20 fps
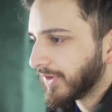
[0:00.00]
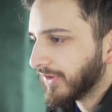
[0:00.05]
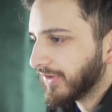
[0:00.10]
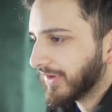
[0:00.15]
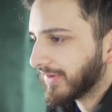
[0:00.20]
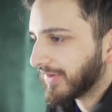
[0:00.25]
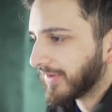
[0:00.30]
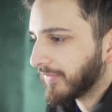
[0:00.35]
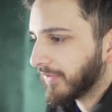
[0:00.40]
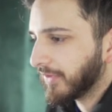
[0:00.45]

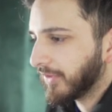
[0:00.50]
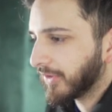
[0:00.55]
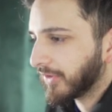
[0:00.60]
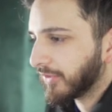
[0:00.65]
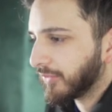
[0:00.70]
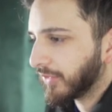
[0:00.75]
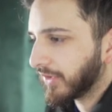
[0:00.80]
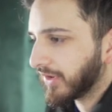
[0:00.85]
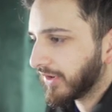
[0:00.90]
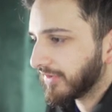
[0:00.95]
Let's have a
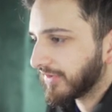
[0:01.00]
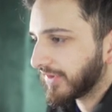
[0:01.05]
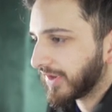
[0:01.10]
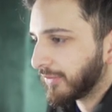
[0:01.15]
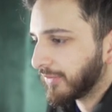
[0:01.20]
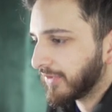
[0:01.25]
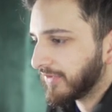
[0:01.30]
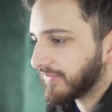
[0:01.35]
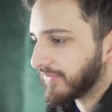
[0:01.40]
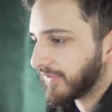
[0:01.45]
look. What else
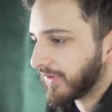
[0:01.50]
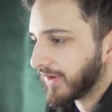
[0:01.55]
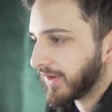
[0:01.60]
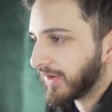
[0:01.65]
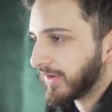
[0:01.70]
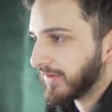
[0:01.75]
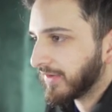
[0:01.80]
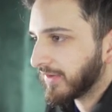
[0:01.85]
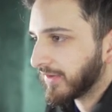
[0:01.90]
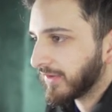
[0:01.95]
can we
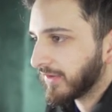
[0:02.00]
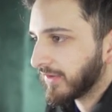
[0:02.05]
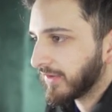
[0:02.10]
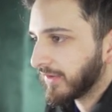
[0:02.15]
find